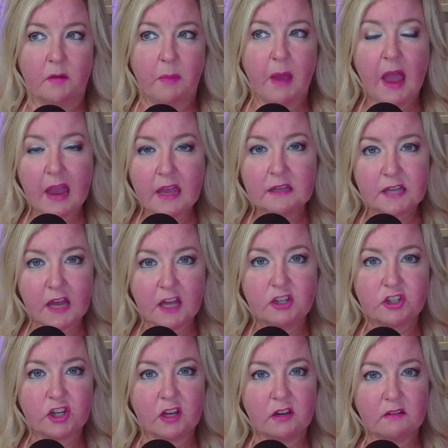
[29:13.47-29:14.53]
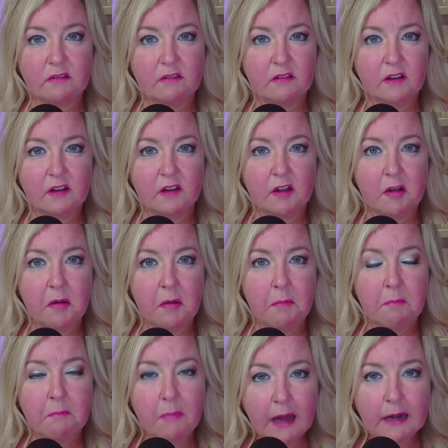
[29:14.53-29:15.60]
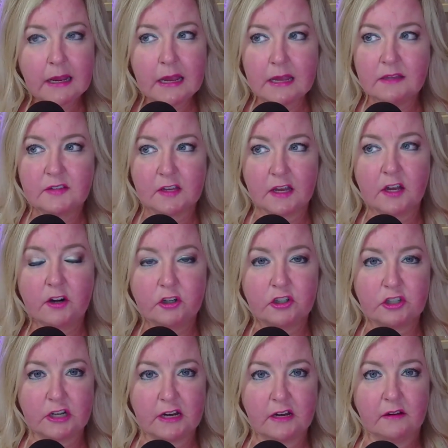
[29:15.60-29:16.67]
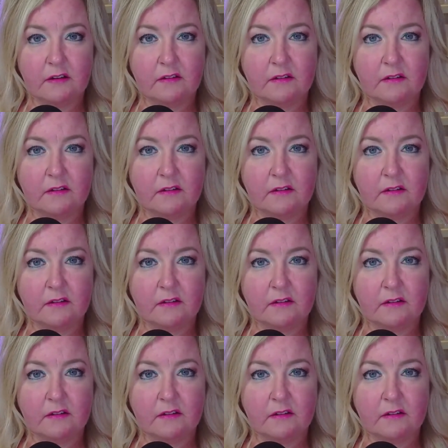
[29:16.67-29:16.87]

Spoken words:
pay attention. Money is energy.